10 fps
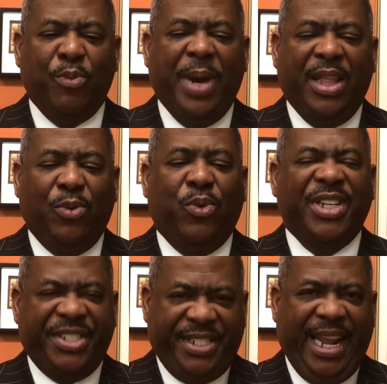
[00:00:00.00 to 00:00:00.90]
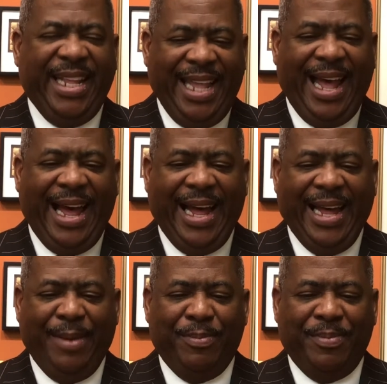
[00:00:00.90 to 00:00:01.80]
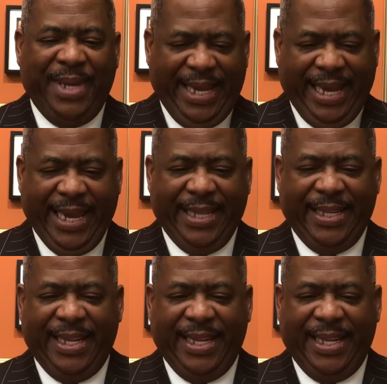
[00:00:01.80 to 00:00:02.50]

matter what state I'm in.